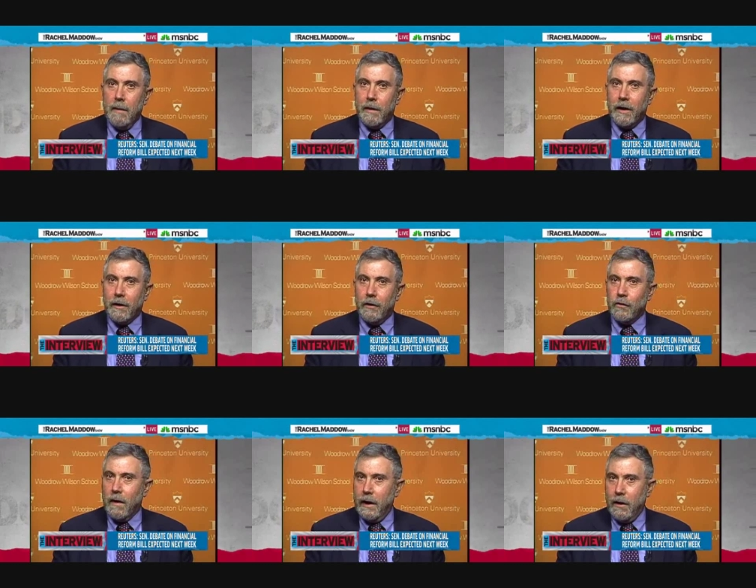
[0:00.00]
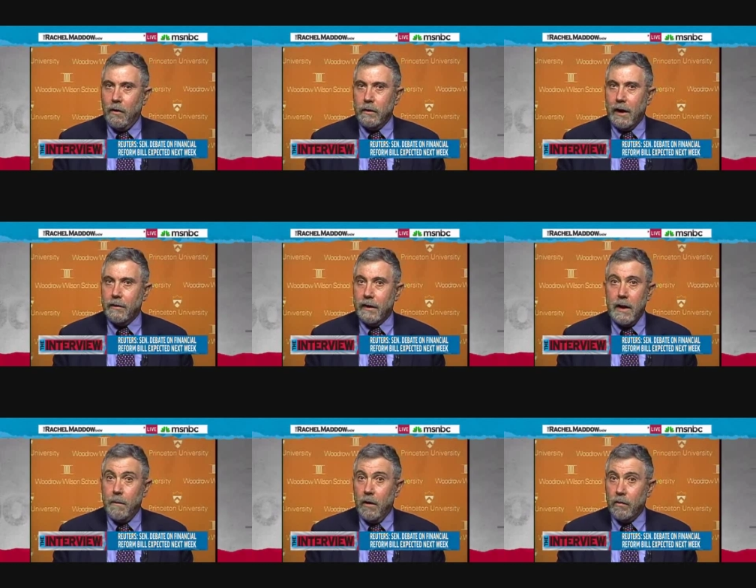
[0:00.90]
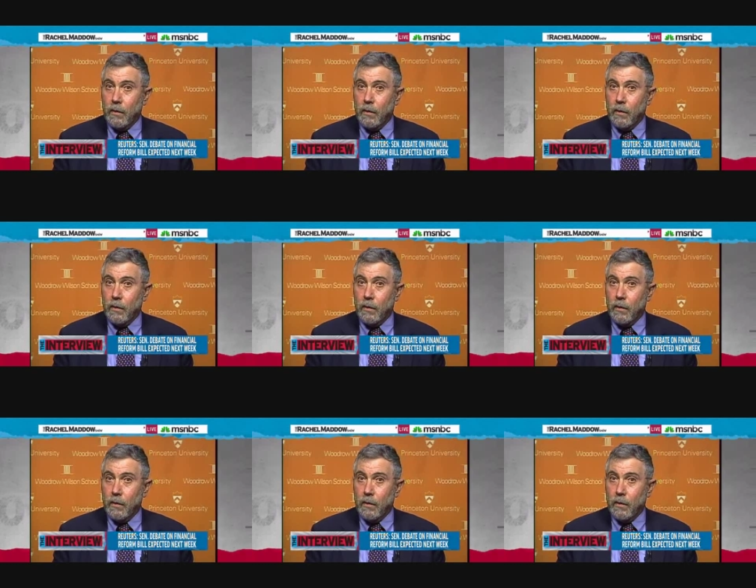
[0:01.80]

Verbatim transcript: but they're going to try and hold out to keep those